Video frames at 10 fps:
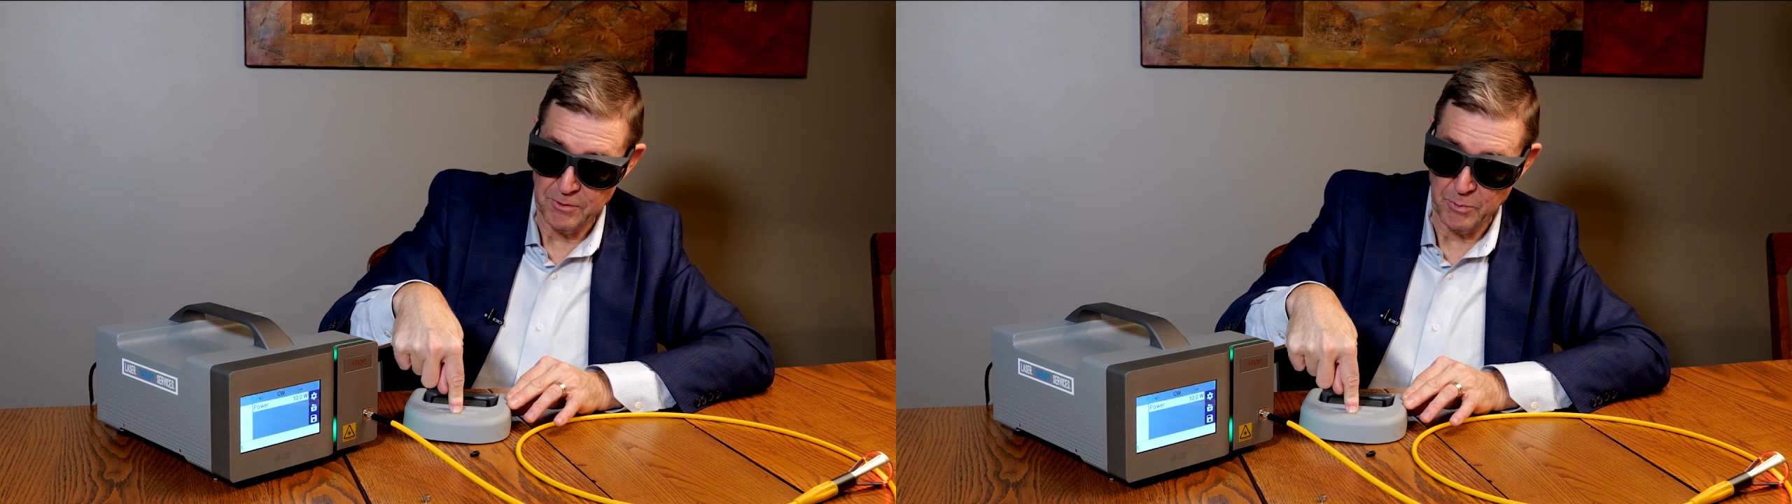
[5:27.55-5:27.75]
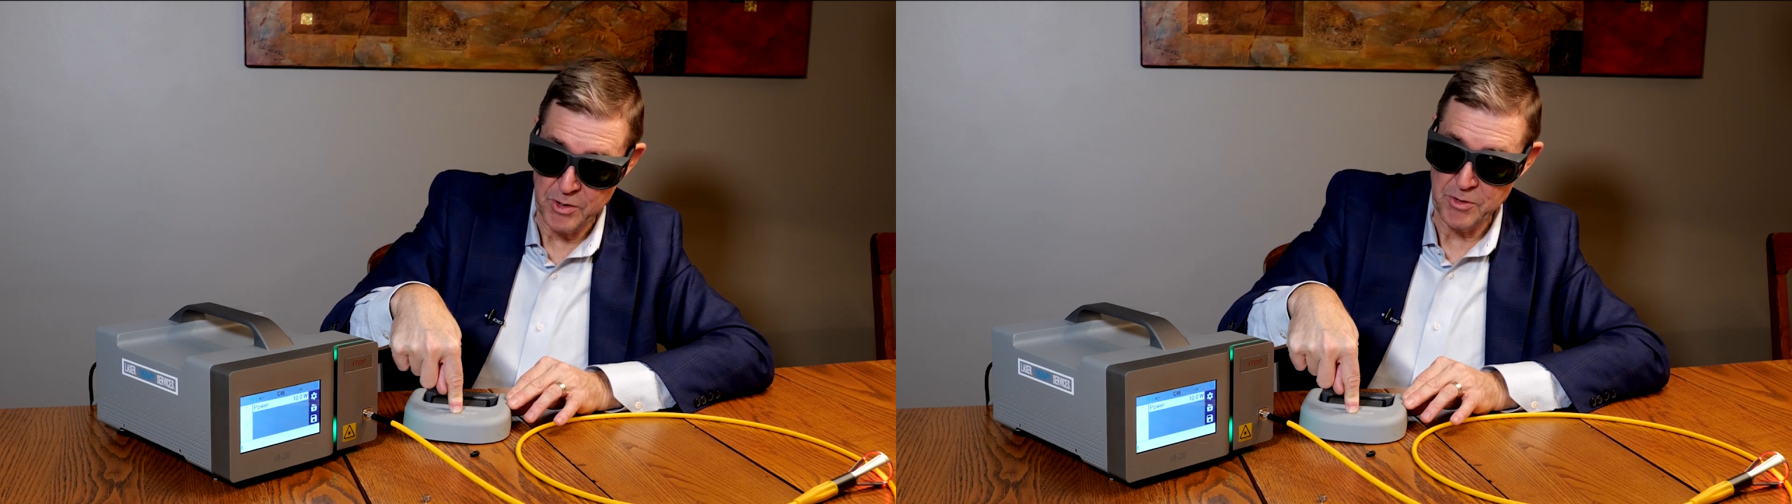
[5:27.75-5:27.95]

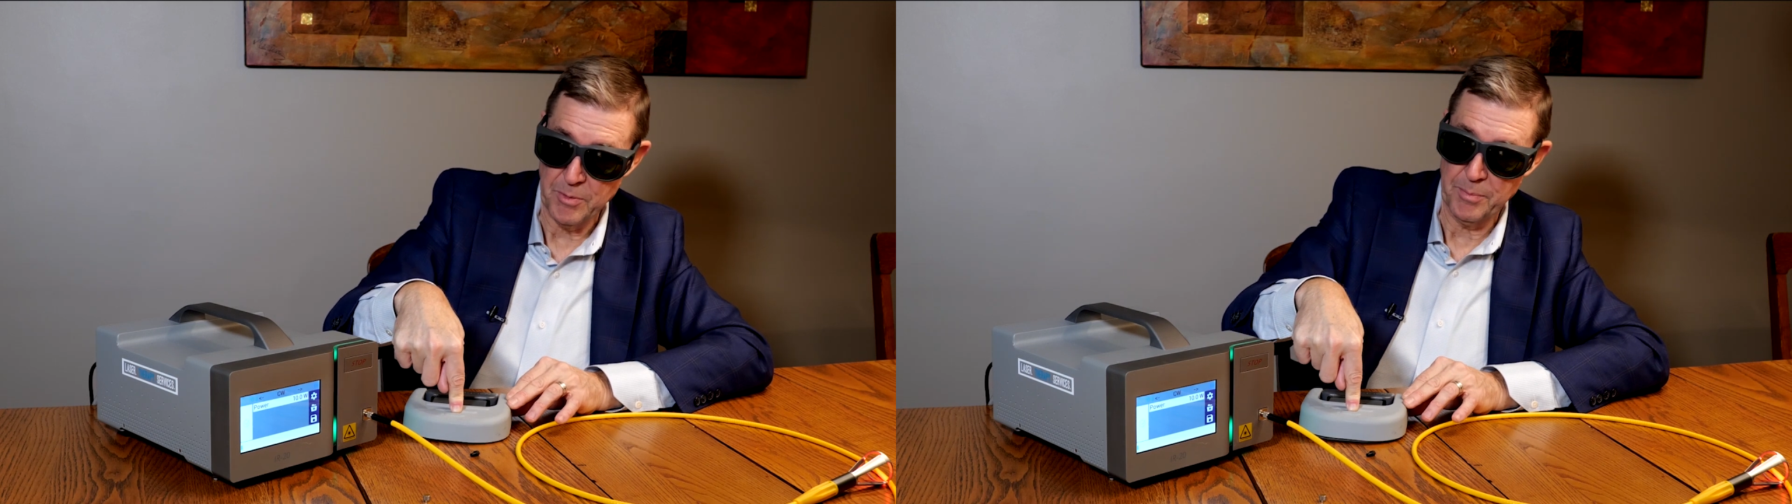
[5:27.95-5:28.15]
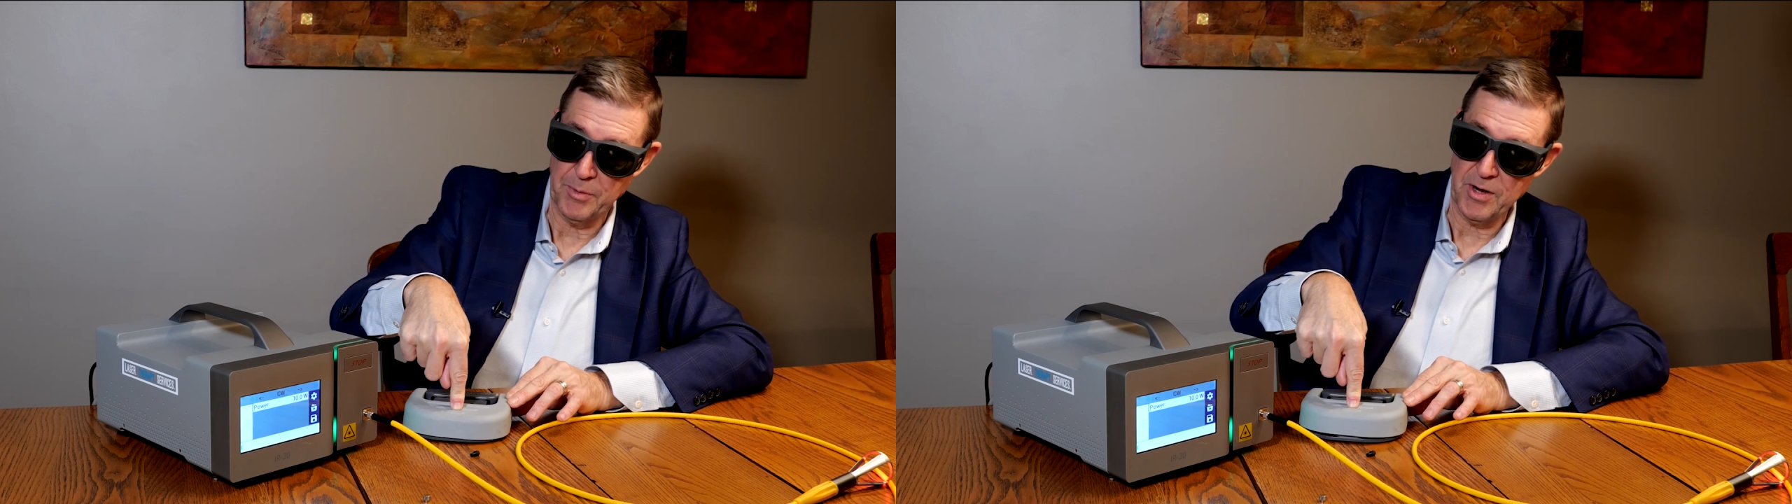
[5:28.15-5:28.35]
switch,
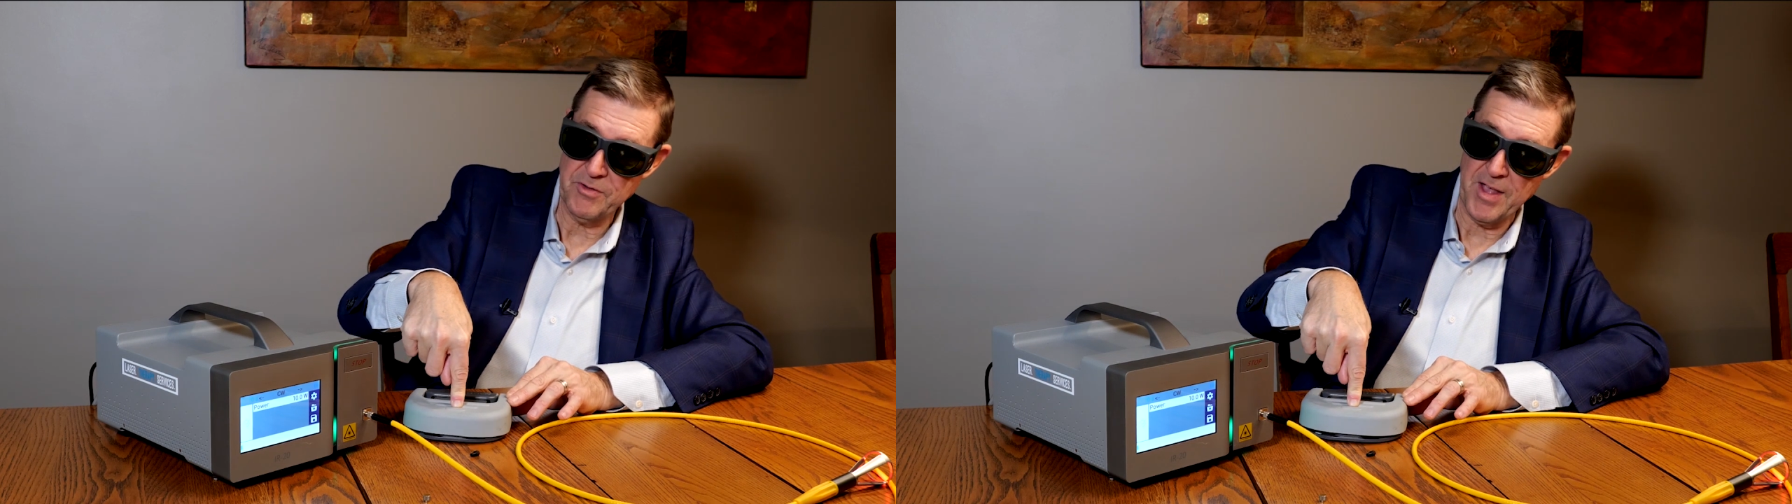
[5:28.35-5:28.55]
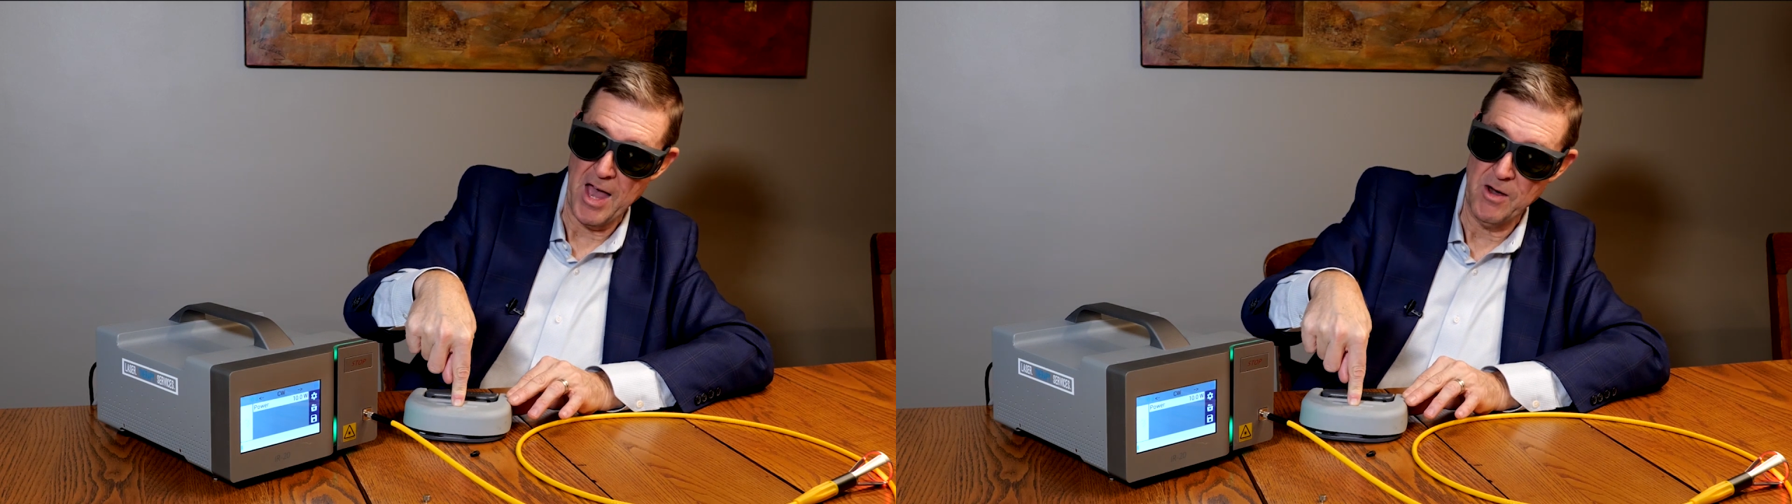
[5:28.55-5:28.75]
press
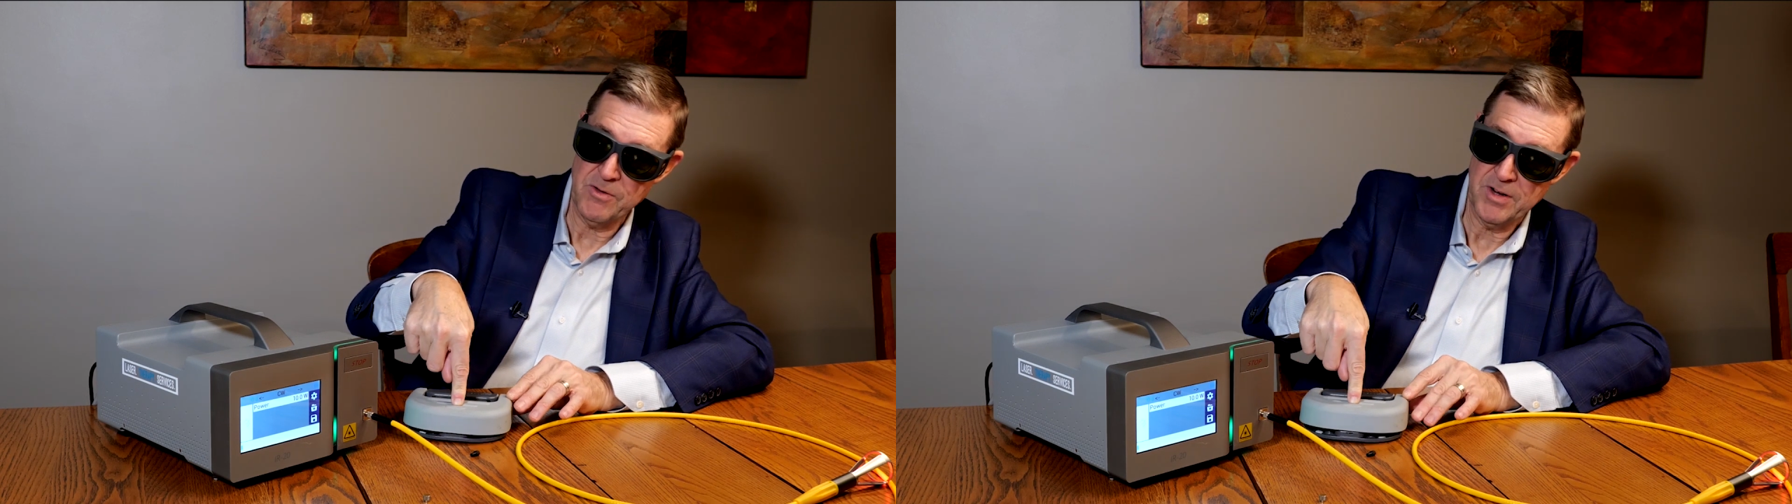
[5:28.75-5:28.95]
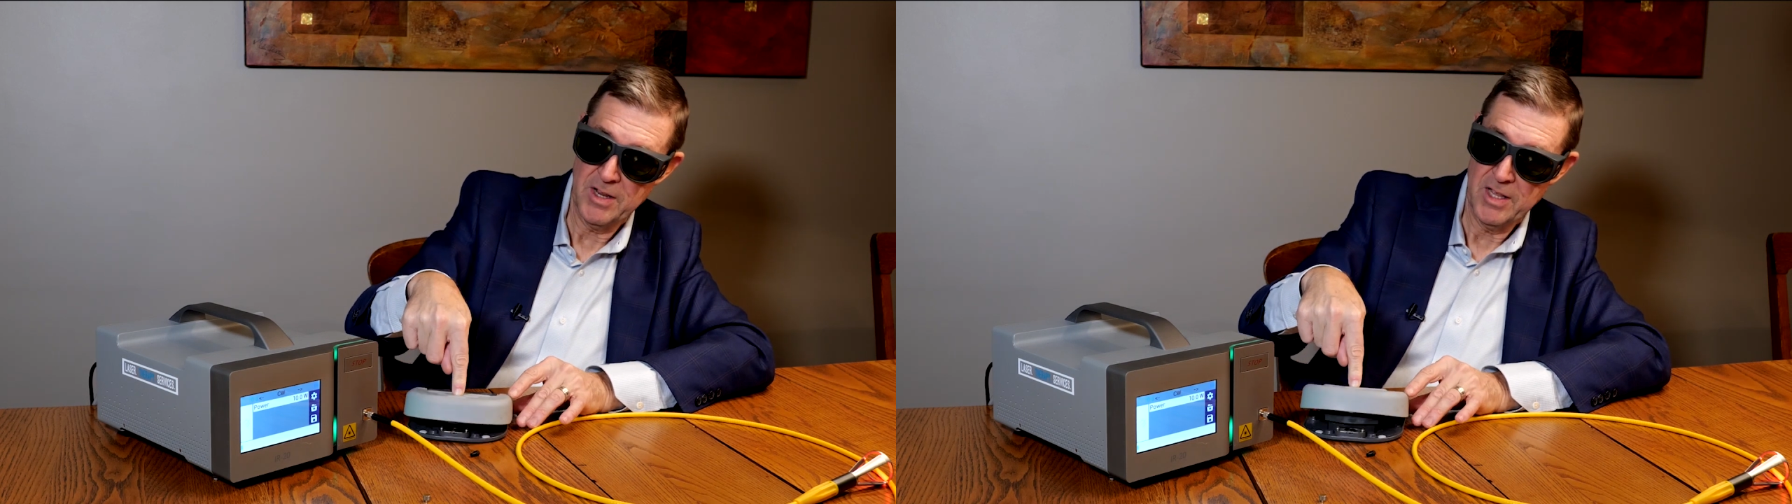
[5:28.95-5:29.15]

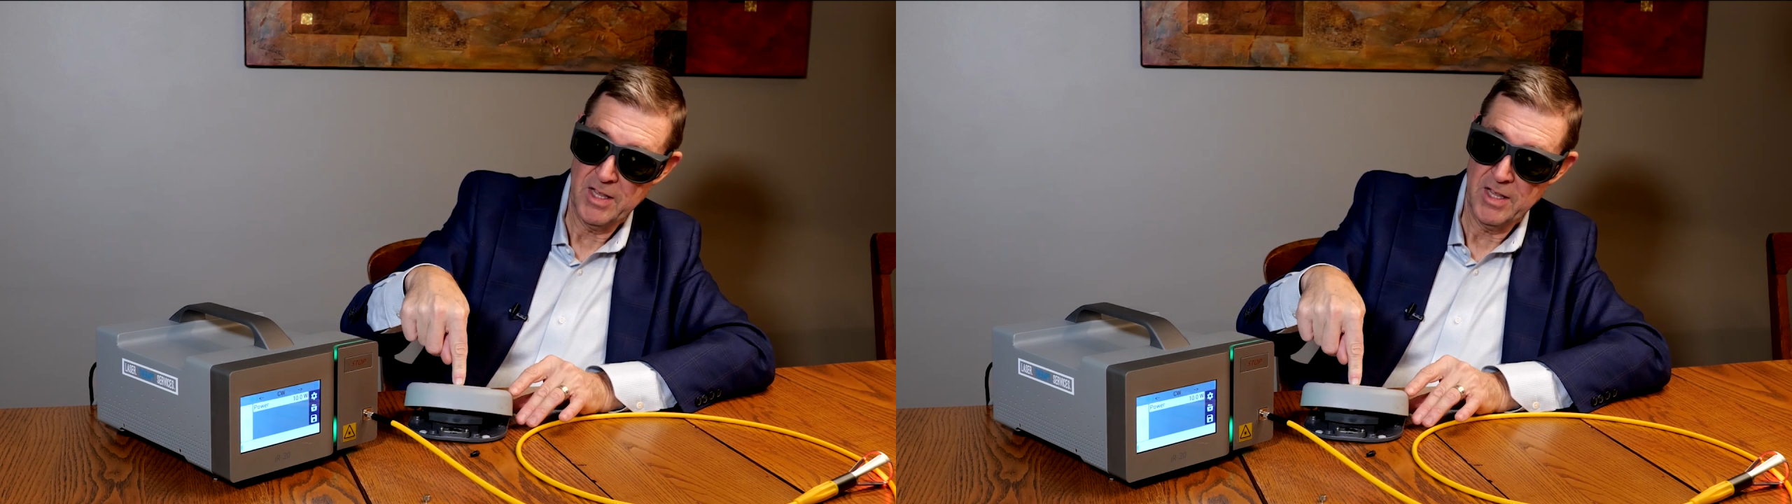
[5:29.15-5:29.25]
down